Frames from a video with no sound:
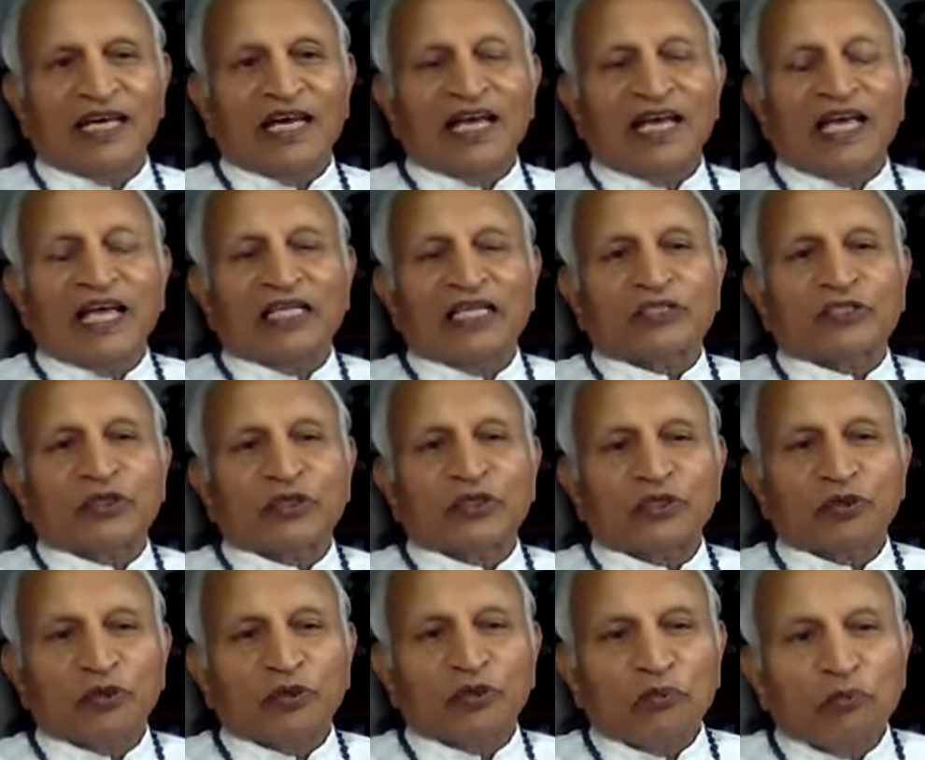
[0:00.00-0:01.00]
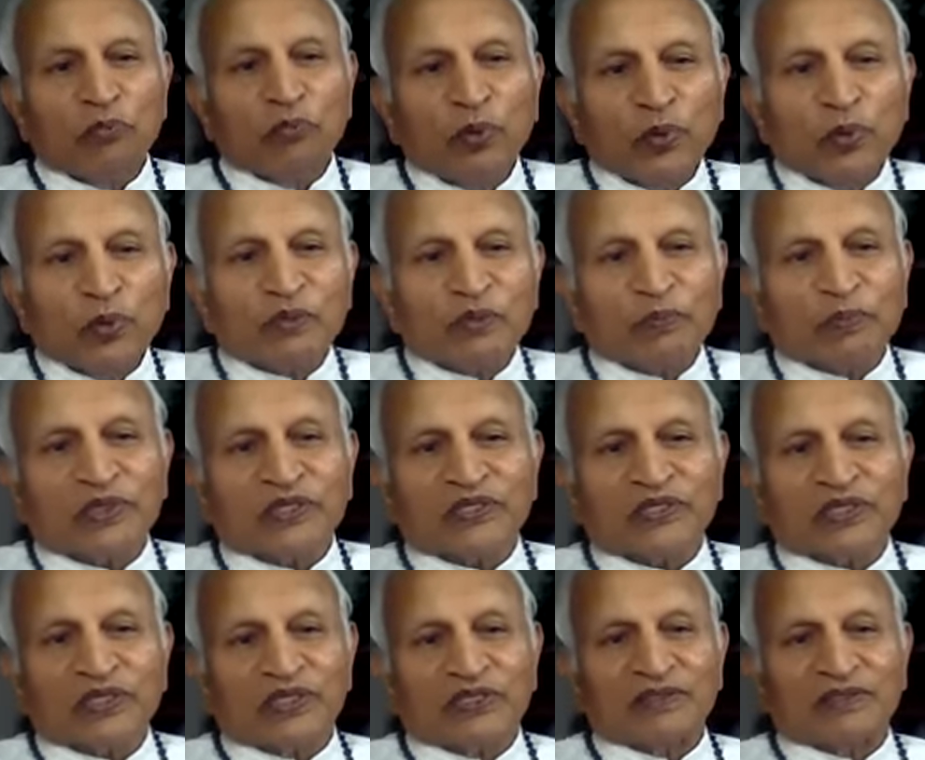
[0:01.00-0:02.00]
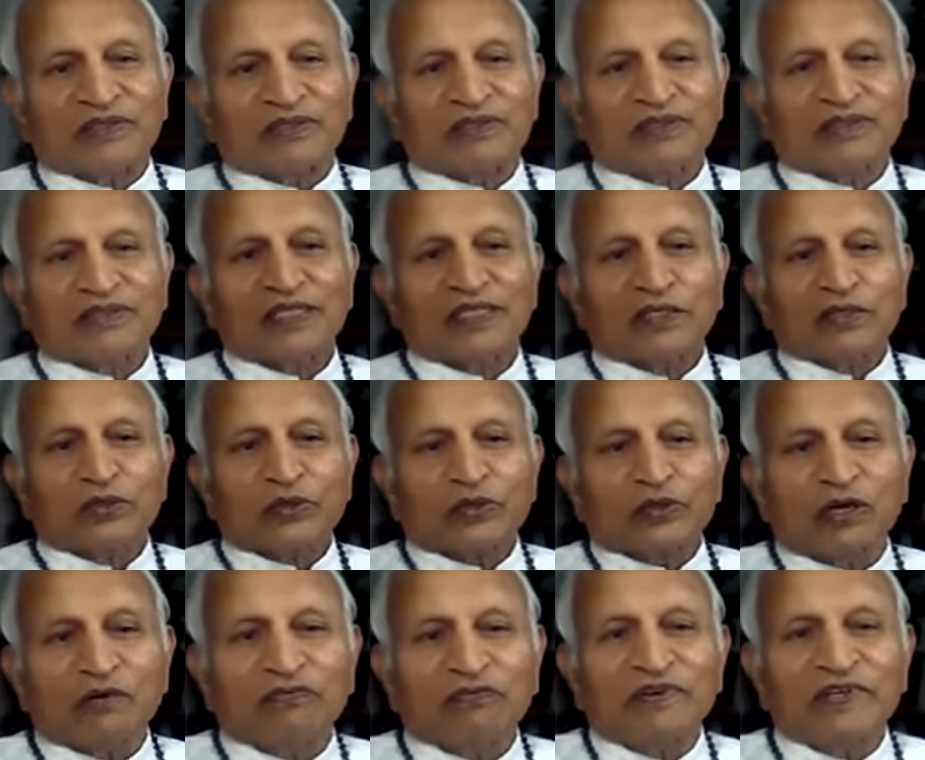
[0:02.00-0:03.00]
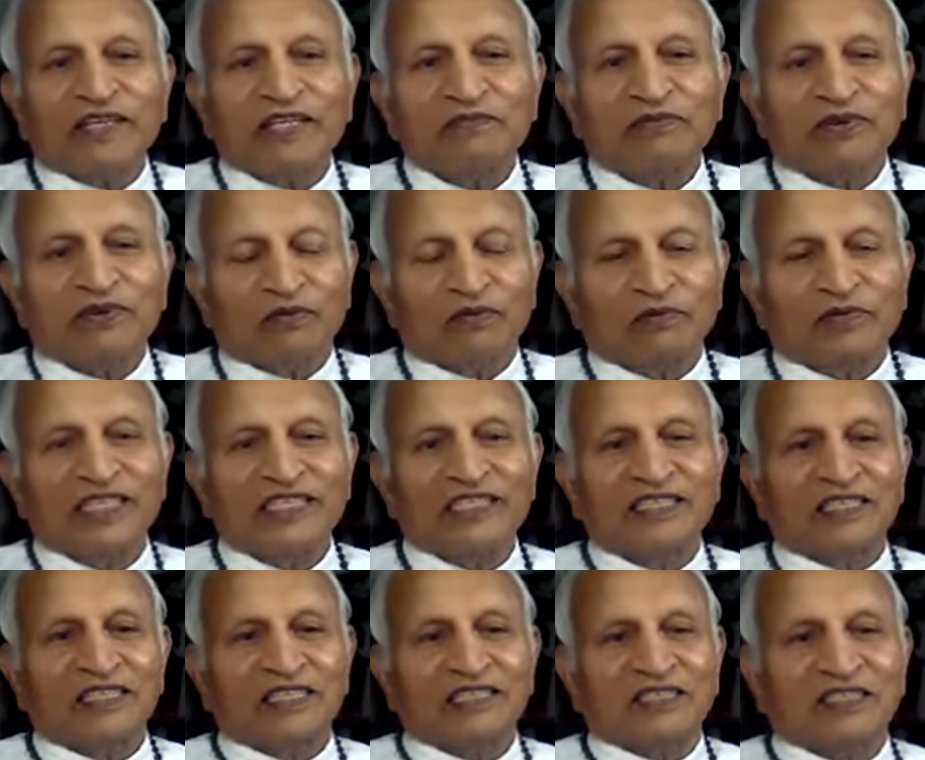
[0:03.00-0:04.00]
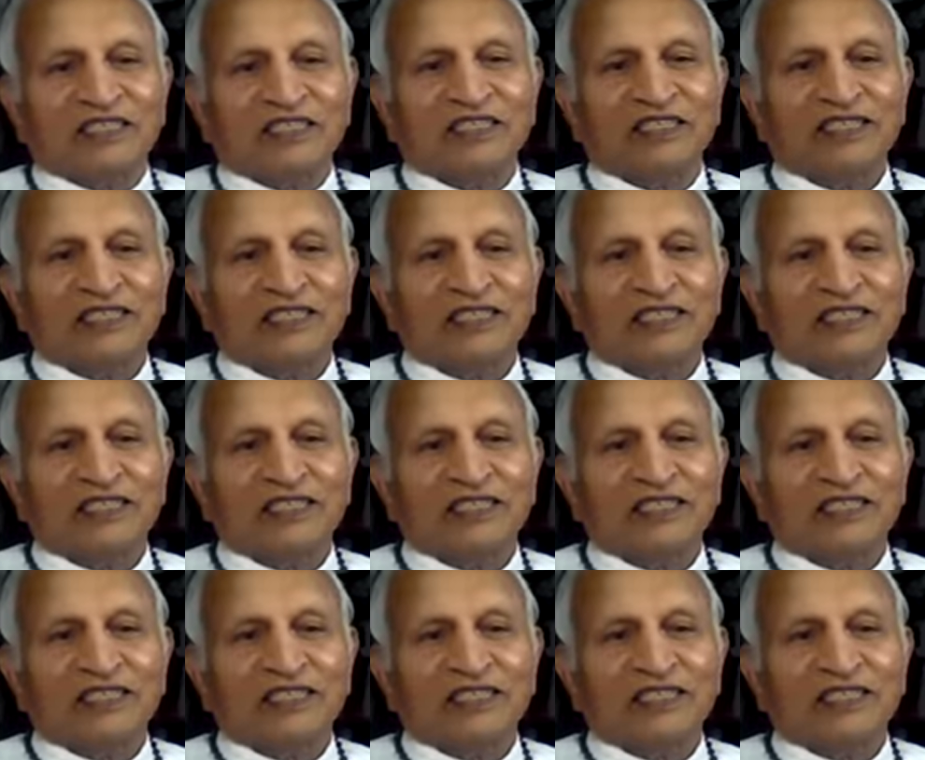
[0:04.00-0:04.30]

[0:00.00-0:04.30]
as a poor person suffering from disease,